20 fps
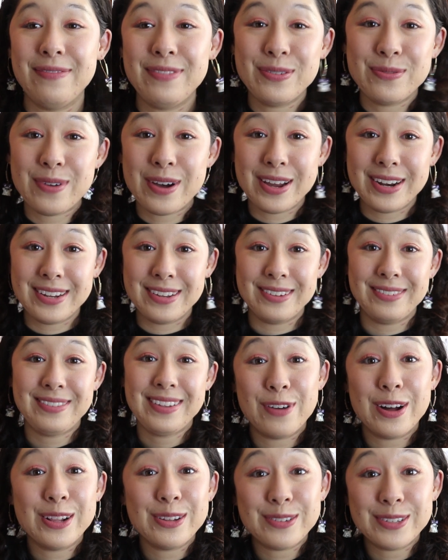If you want to
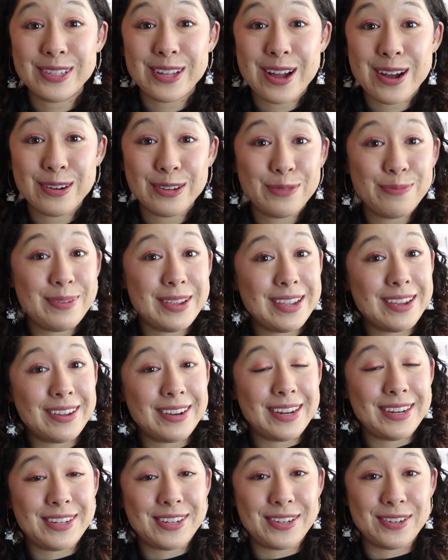follow along with me
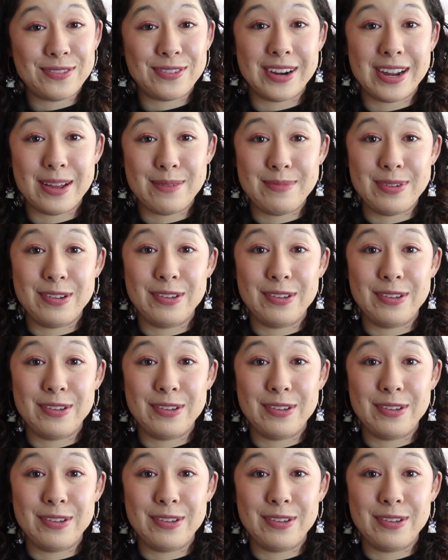on Instagram,